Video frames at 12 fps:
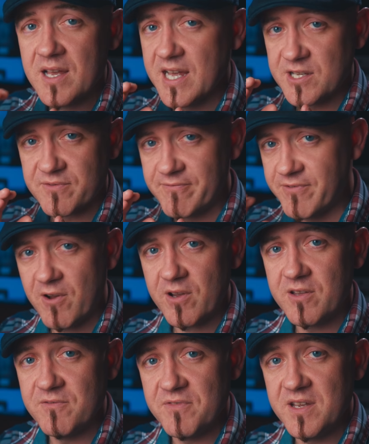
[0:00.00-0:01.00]
It's very
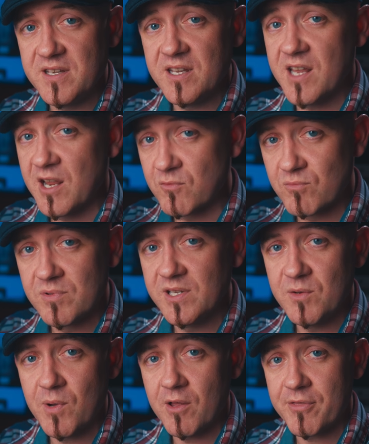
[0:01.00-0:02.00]
convenient and
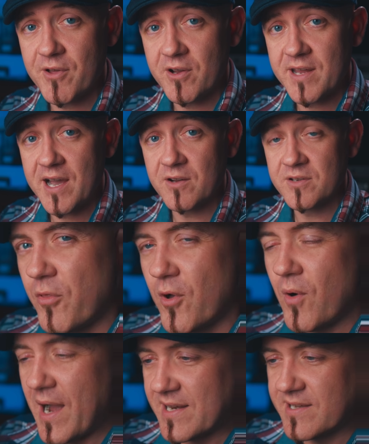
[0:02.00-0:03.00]
really well thought out,
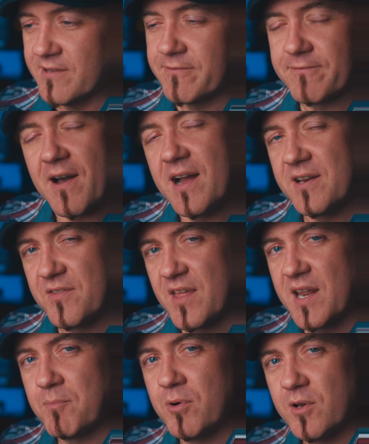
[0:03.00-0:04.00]
although I did find
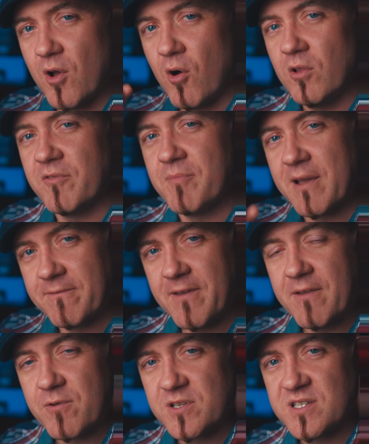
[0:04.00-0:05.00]
that I put all of my
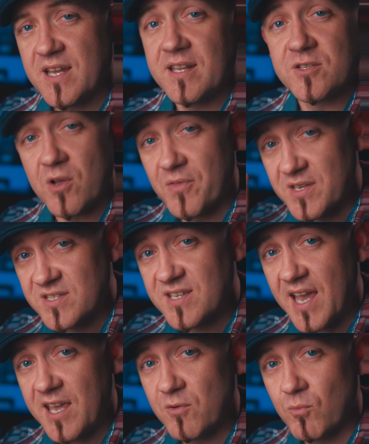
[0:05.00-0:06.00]
favorite settings on the
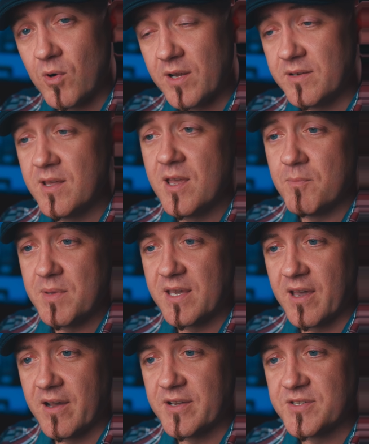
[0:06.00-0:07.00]
second one
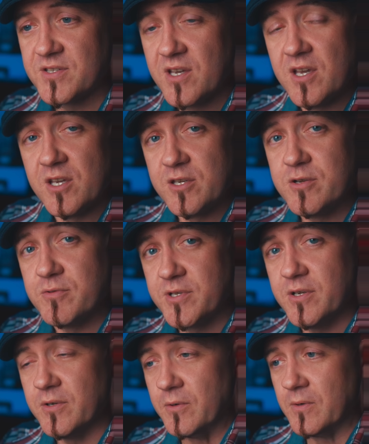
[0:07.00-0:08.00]
because U two,